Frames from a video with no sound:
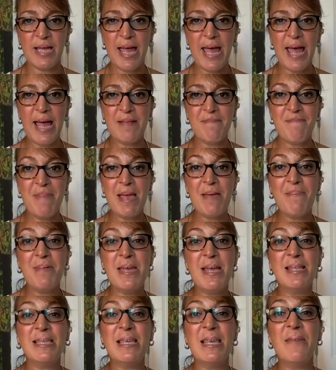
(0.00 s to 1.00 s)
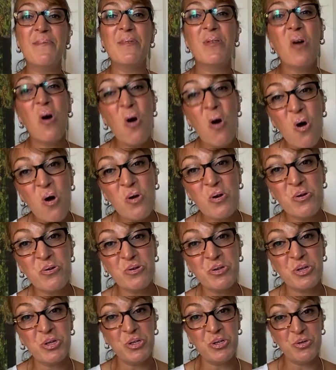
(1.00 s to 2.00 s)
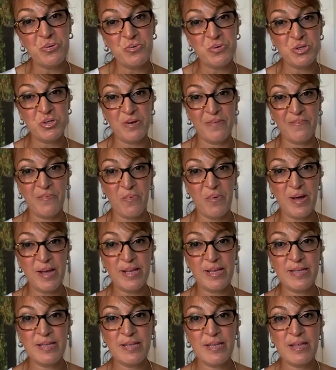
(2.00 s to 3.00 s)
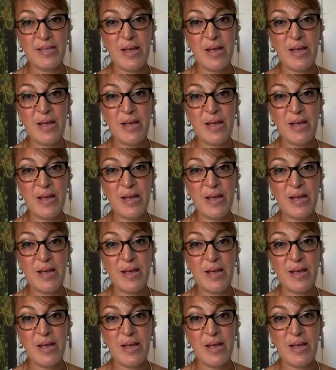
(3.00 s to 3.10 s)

And maybe it's even harder to use your voice.